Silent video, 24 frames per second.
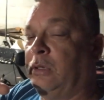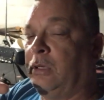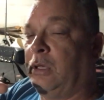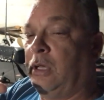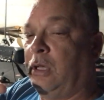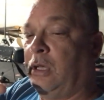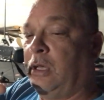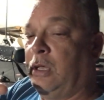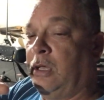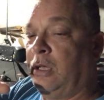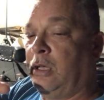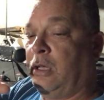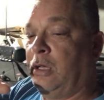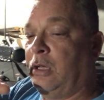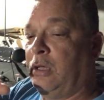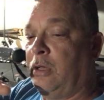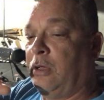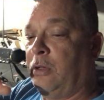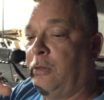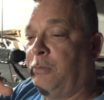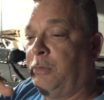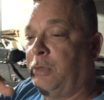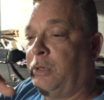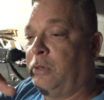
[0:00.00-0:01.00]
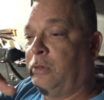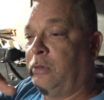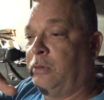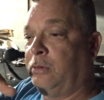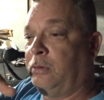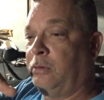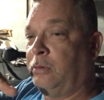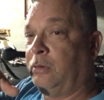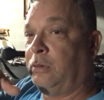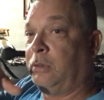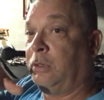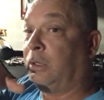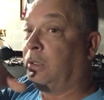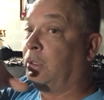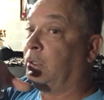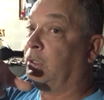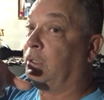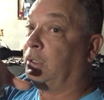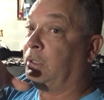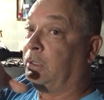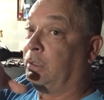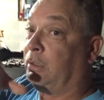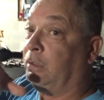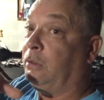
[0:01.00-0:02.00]
We're
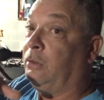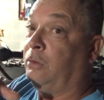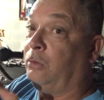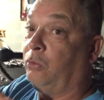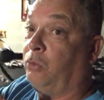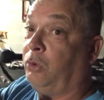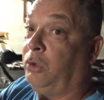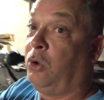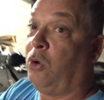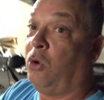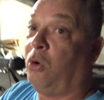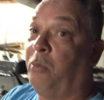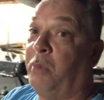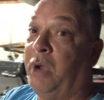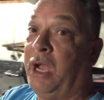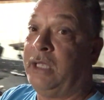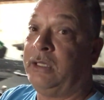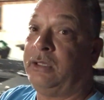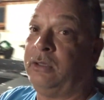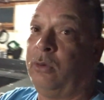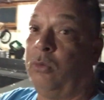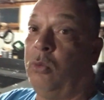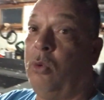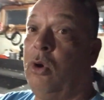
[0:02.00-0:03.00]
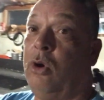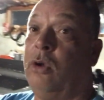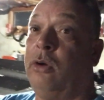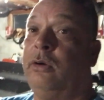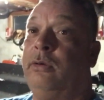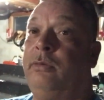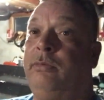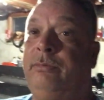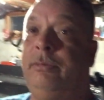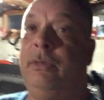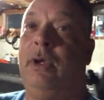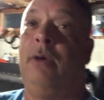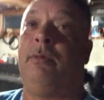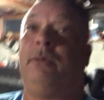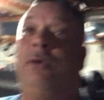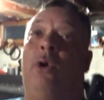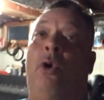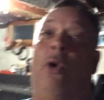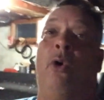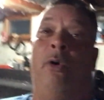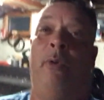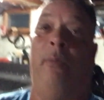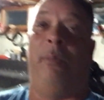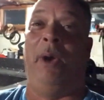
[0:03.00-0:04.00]
going back to the water. I'm
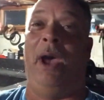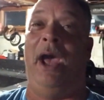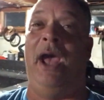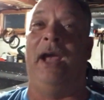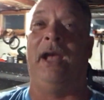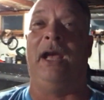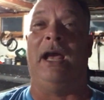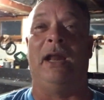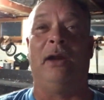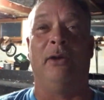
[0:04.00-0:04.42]
going back.